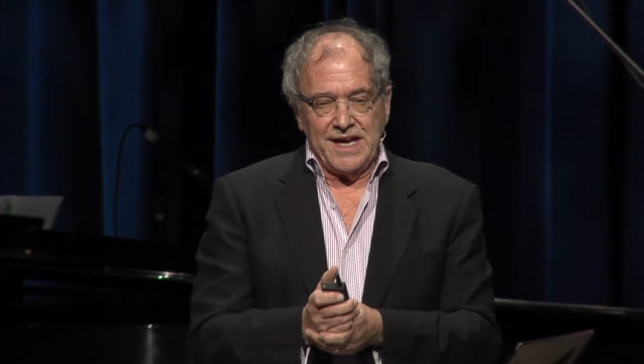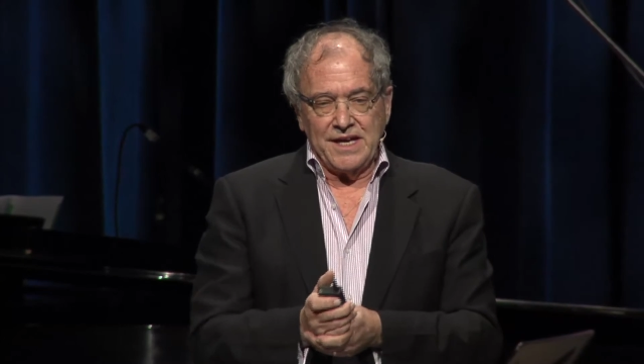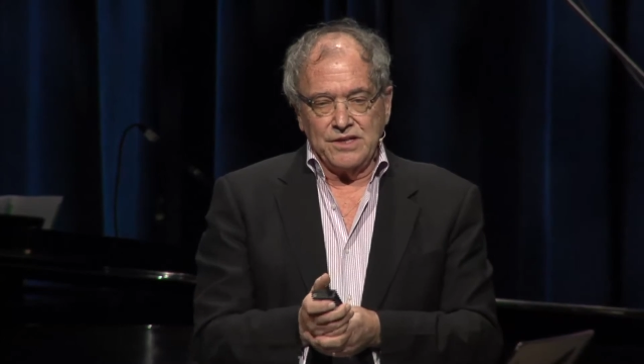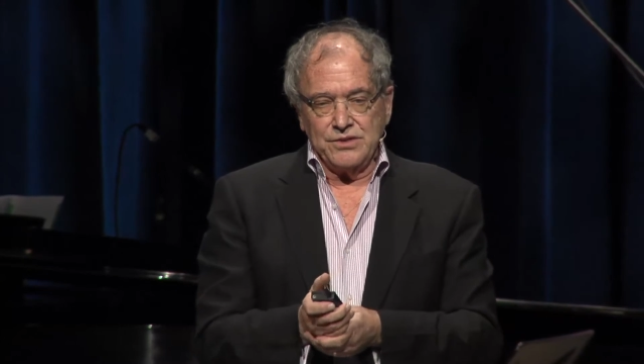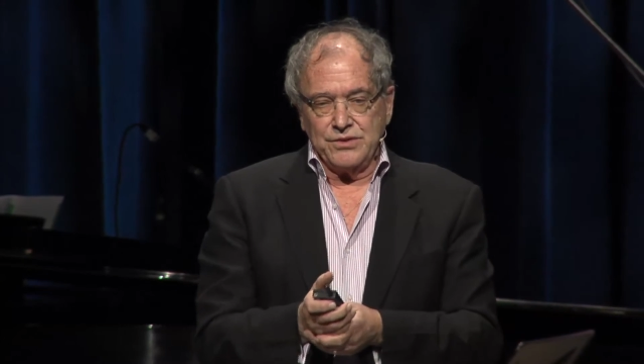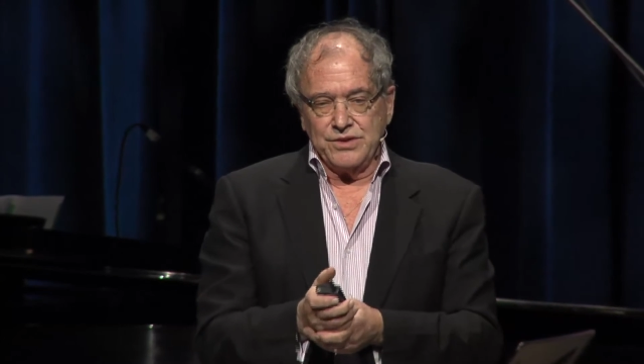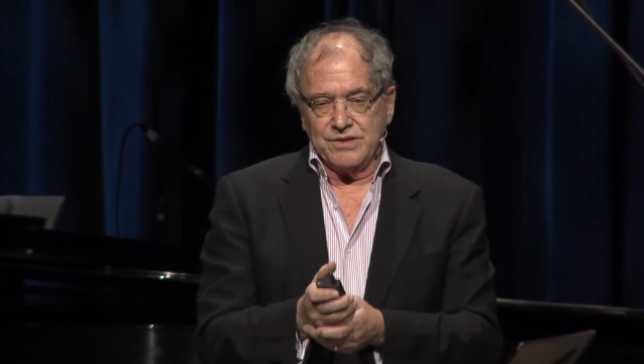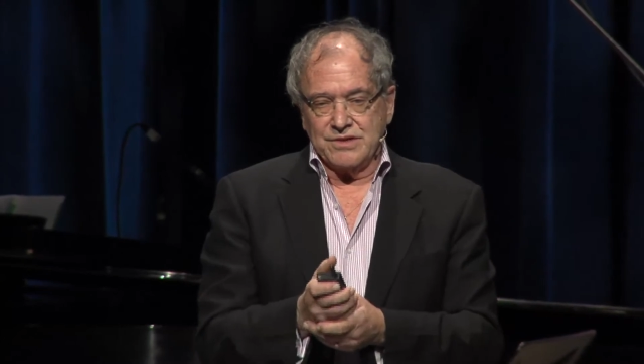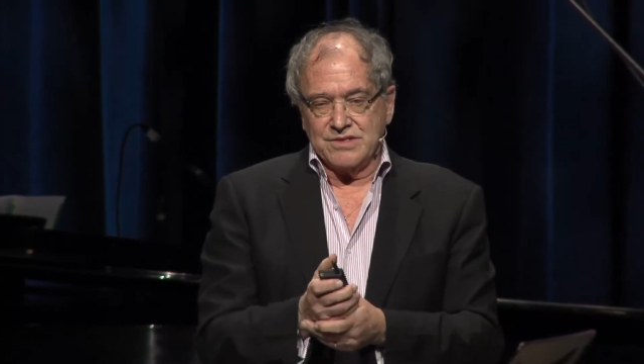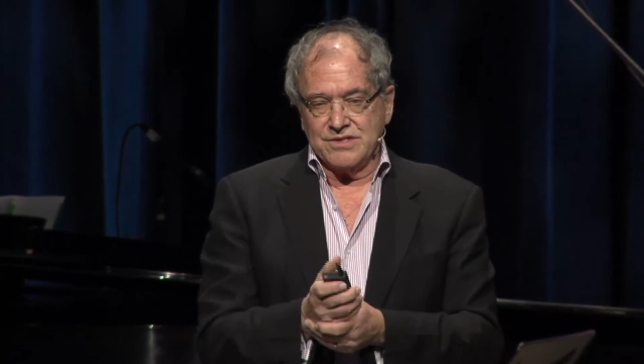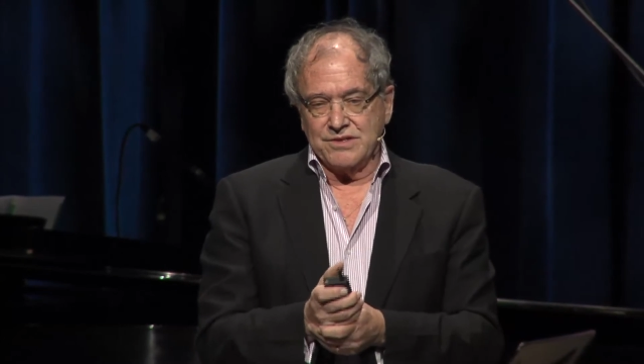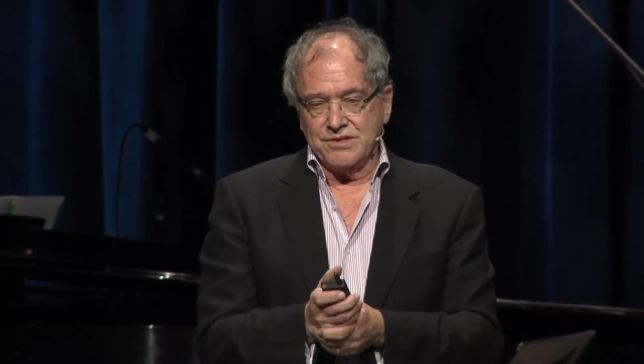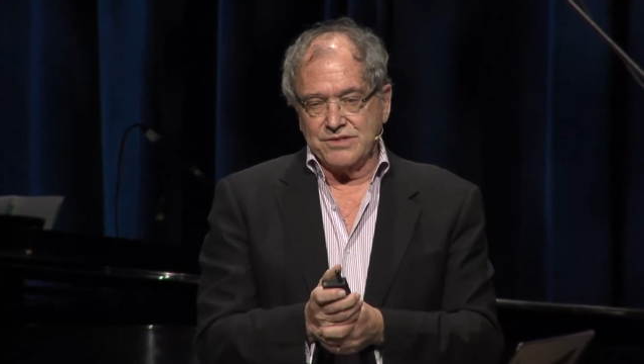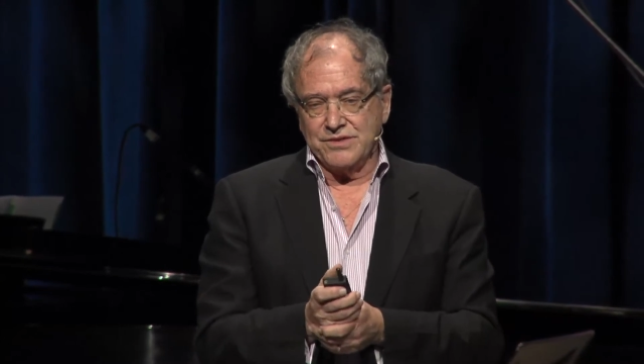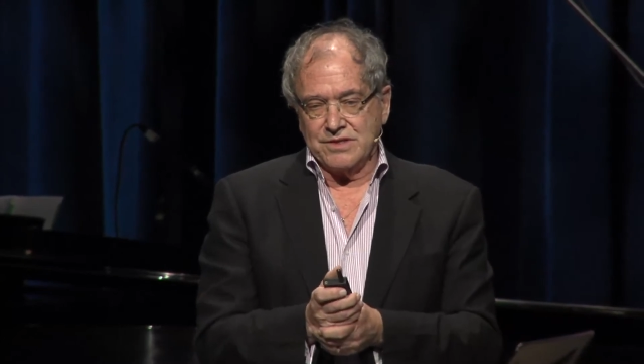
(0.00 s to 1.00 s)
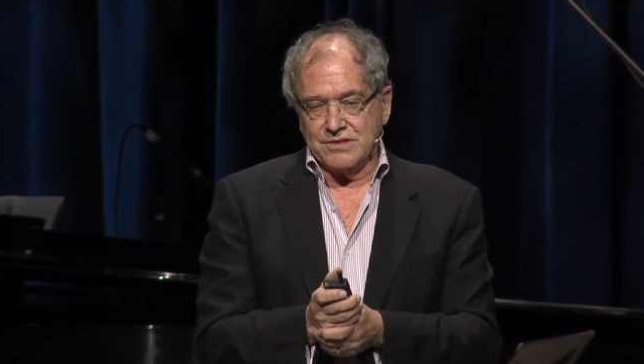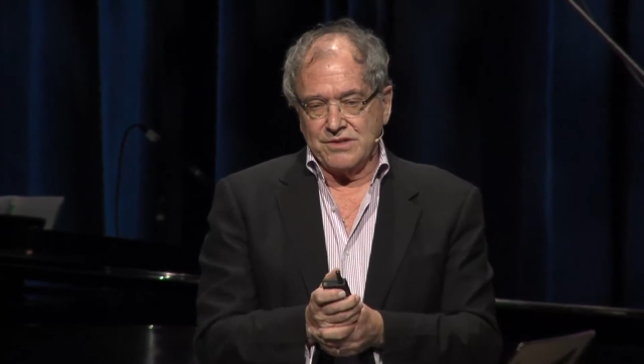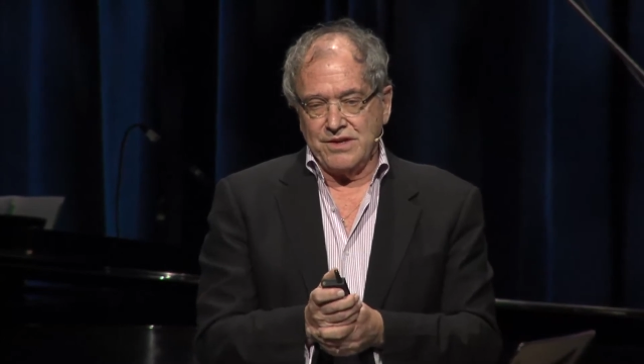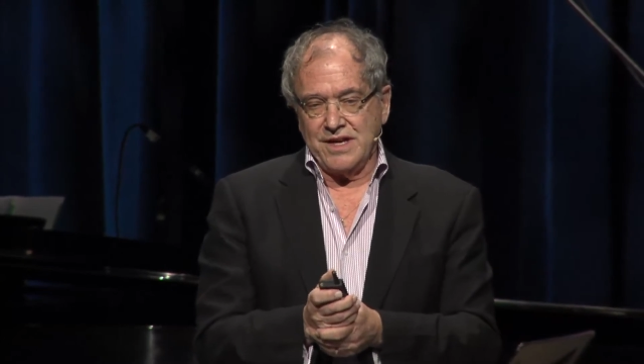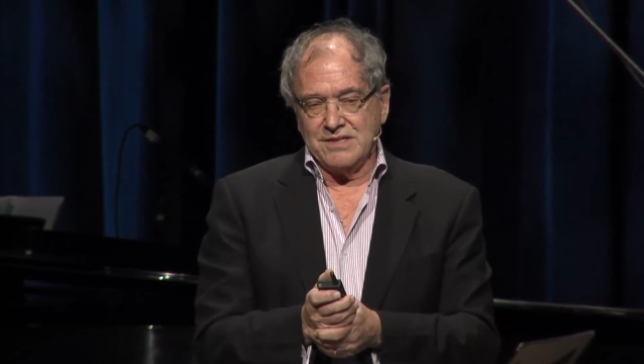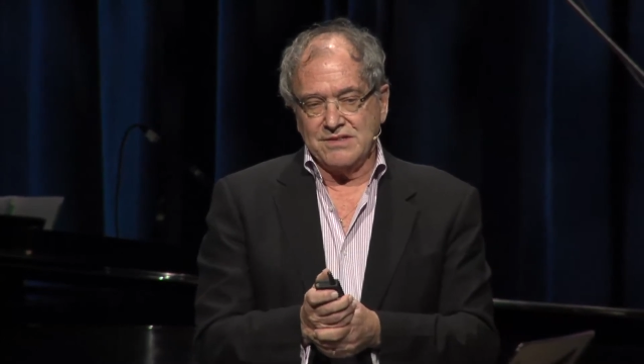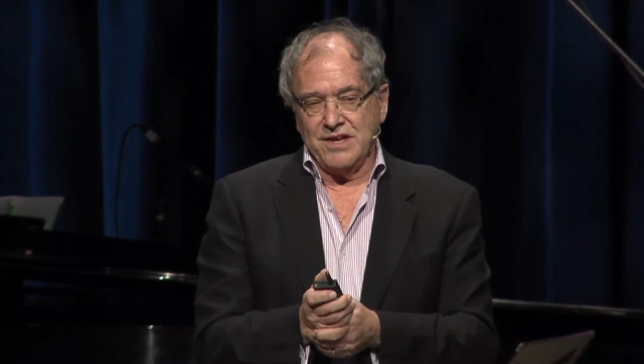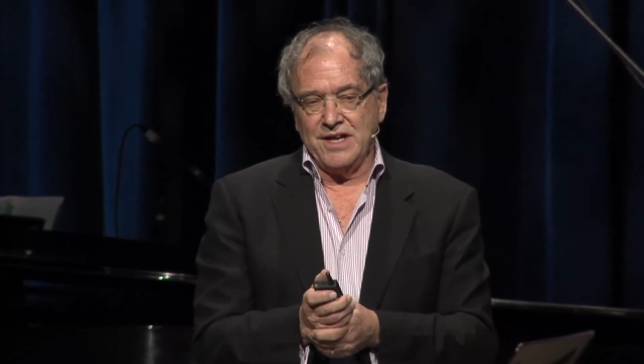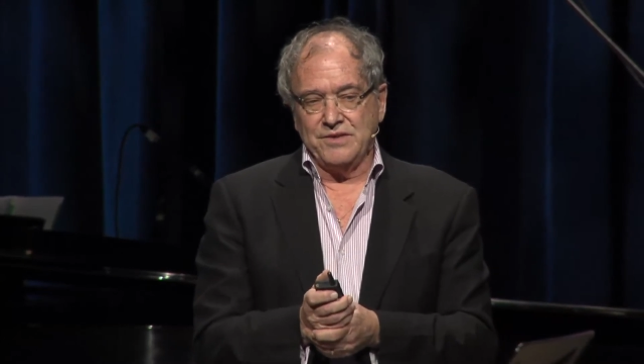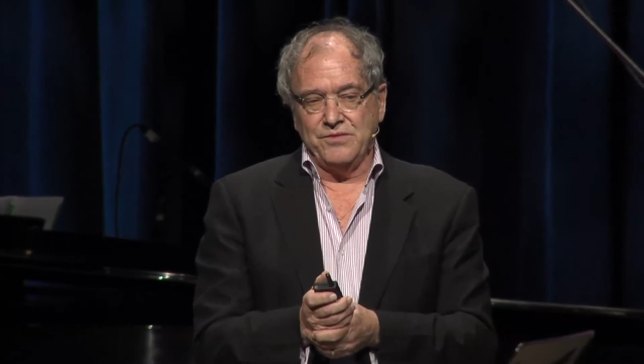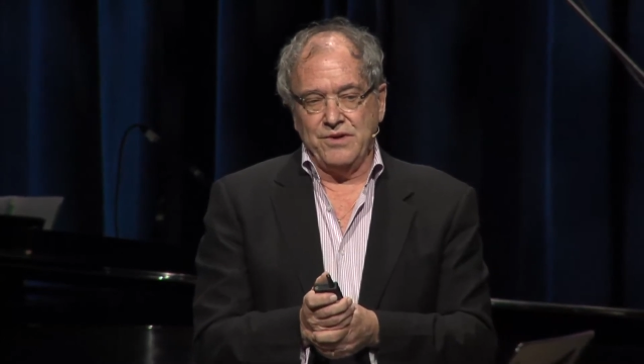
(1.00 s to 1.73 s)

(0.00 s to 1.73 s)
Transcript: I had to do a year of surgery. So I thought,